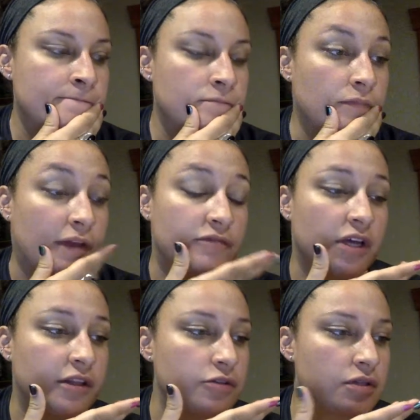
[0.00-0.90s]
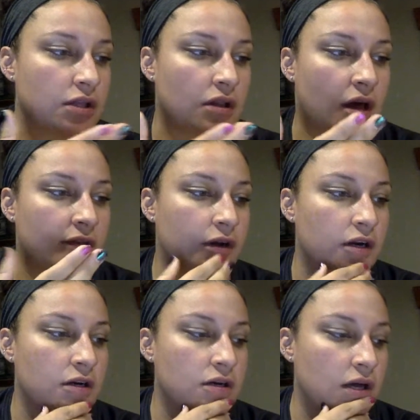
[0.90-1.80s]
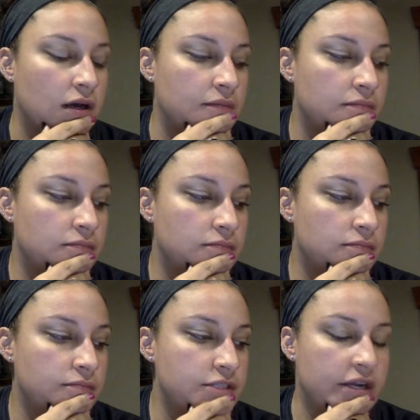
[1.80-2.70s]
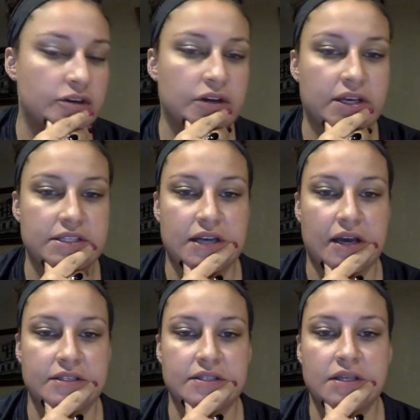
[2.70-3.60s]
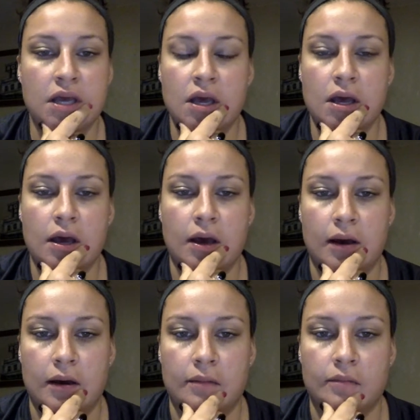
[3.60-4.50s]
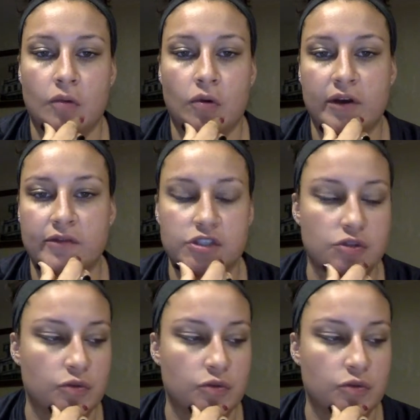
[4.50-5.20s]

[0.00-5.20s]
I've done this with a lot of our standardized tests, or even just with